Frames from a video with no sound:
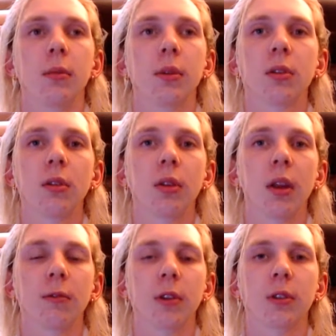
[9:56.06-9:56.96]
There's no
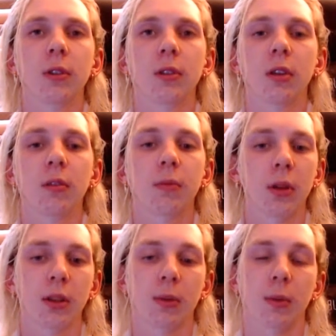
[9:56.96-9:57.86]
Netflix and stuff,
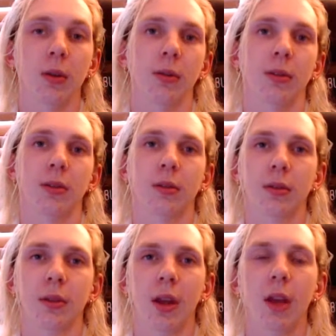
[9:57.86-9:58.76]
but let's be honest.
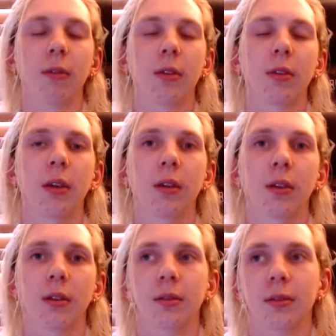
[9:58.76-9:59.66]

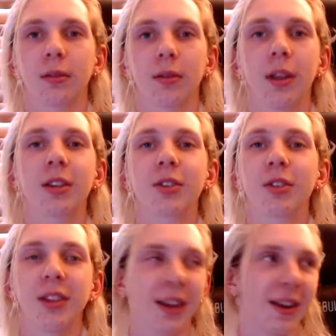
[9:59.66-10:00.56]
Everything,
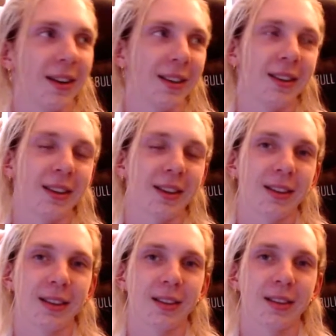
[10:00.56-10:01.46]
literally
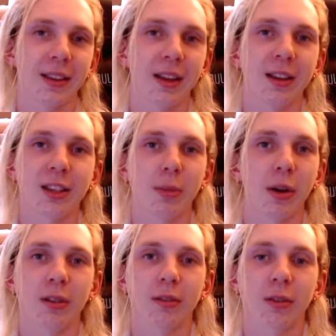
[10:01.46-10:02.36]
anything any
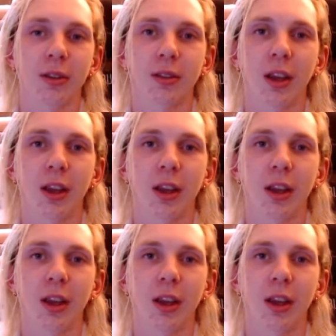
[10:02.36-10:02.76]
smart device,